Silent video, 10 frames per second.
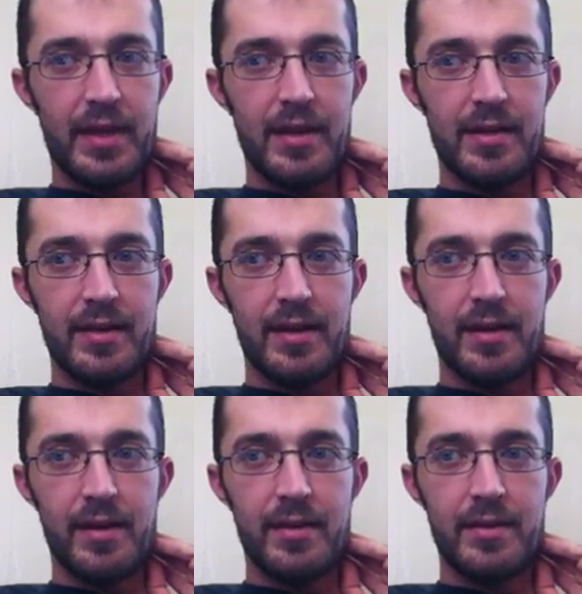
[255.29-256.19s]
and
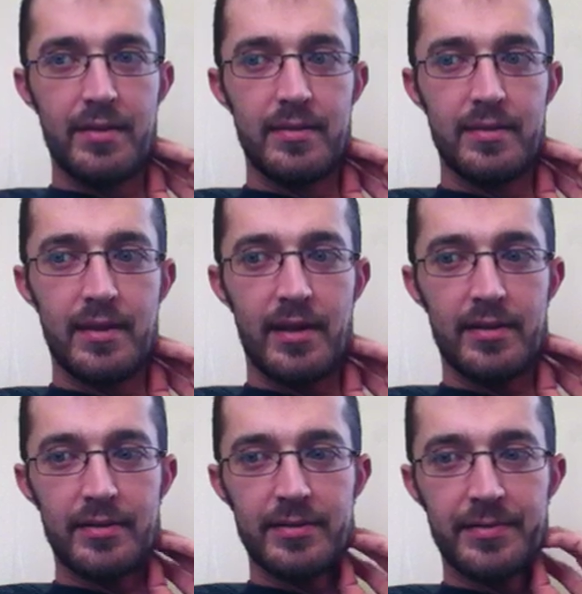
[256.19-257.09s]

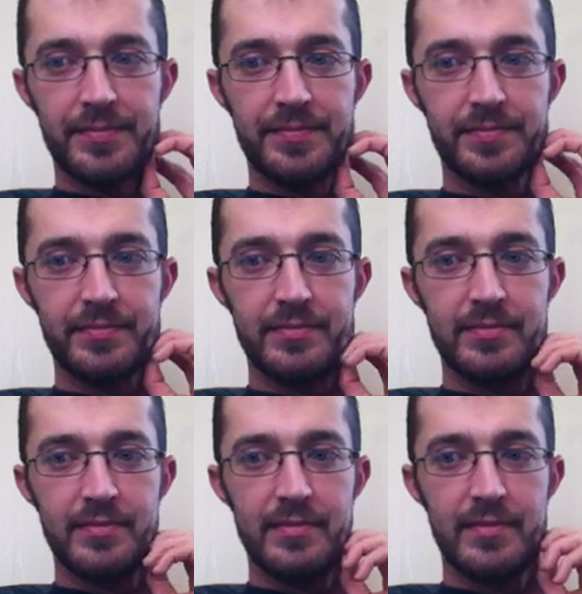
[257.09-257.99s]
I'll
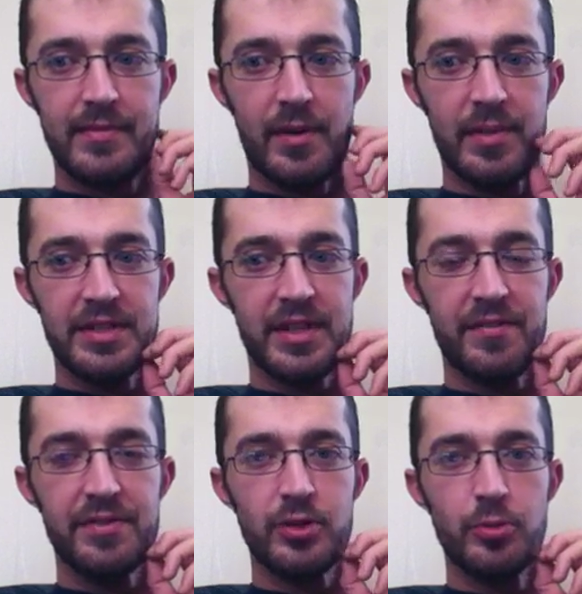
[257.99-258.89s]
mention
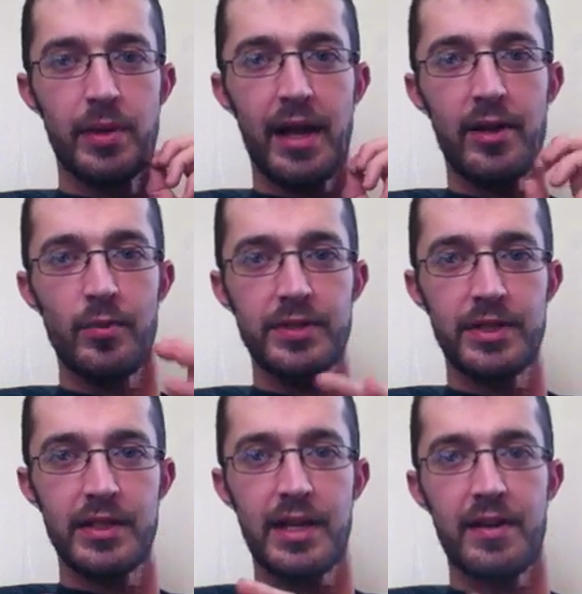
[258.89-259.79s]
a few, but I don't want
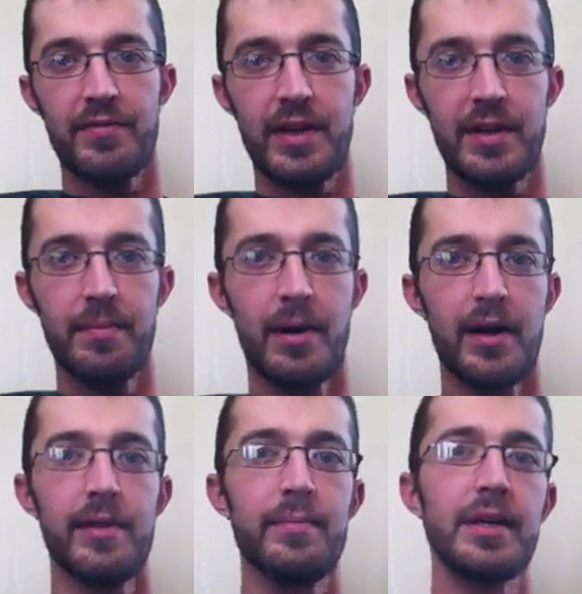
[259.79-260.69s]
you to get offended
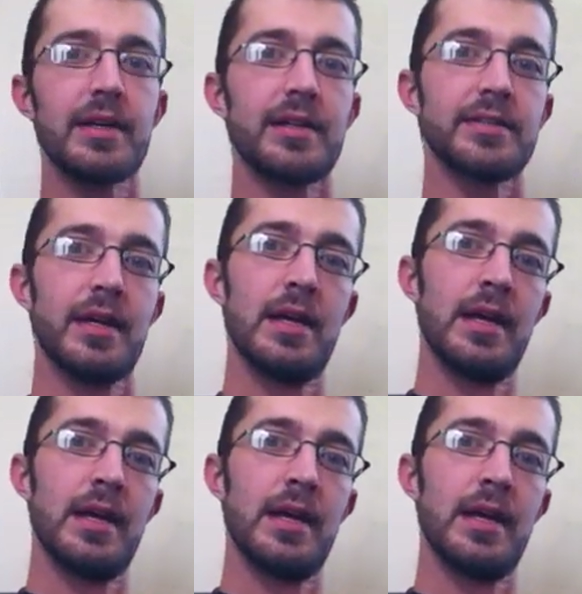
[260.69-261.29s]
by it, because